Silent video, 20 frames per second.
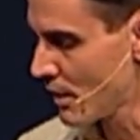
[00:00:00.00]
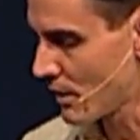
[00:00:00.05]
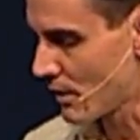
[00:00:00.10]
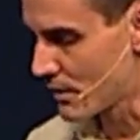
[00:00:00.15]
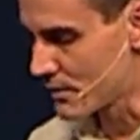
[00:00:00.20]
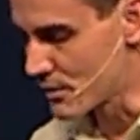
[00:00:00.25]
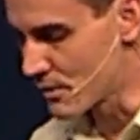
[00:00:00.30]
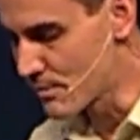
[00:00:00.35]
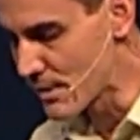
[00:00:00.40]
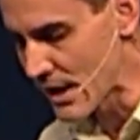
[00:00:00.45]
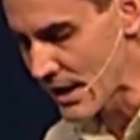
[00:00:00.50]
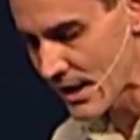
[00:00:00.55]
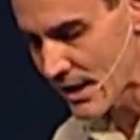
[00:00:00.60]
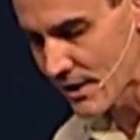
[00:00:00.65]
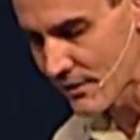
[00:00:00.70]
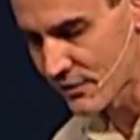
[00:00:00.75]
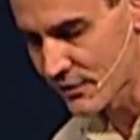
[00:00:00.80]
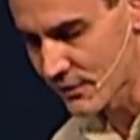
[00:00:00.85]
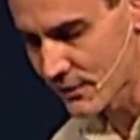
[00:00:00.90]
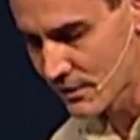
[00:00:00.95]
on your
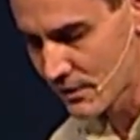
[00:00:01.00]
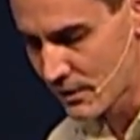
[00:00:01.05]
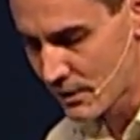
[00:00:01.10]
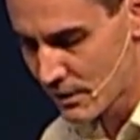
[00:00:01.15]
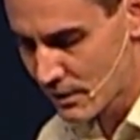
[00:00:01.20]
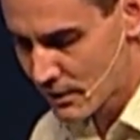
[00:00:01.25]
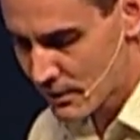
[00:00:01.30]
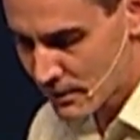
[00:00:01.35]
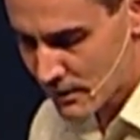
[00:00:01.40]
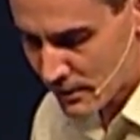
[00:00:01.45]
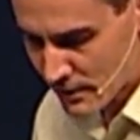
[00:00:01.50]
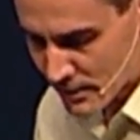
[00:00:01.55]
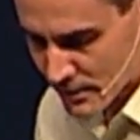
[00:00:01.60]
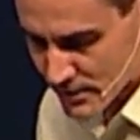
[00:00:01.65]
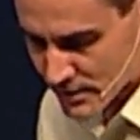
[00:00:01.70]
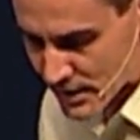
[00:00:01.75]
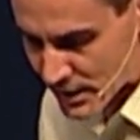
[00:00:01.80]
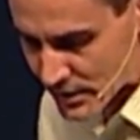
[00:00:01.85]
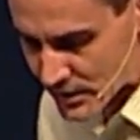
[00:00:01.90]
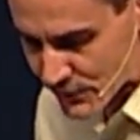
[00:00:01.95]
behalf.
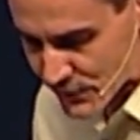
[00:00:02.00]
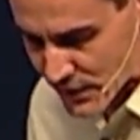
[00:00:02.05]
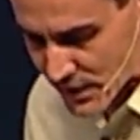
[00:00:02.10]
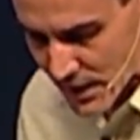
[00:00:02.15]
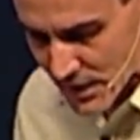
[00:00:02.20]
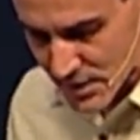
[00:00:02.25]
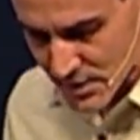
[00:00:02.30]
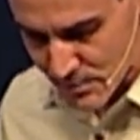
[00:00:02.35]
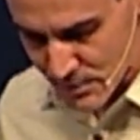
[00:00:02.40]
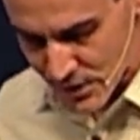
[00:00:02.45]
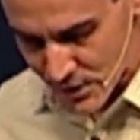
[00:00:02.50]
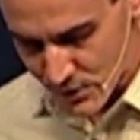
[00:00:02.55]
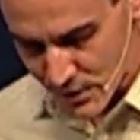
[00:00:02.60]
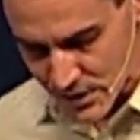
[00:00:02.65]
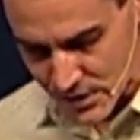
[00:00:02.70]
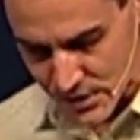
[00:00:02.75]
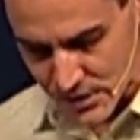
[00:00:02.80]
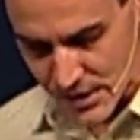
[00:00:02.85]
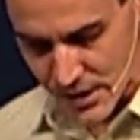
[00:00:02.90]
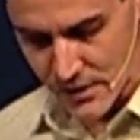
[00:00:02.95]
Sanctification by
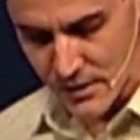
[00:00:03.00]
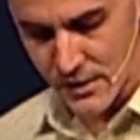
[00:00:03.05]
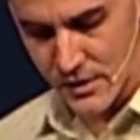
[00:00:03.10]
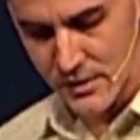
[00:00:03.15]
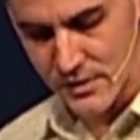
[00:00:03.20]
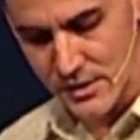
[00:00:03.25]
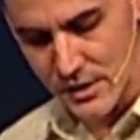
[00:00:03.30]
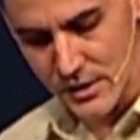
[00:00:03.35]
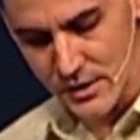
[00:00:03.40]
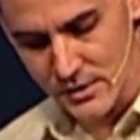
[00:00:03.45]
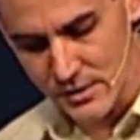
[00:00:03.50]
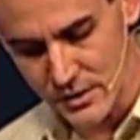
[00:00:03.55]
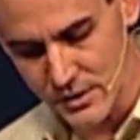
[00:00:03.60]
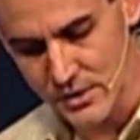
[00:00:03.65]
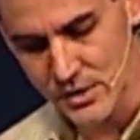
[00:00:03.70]
grace, second thing is this it's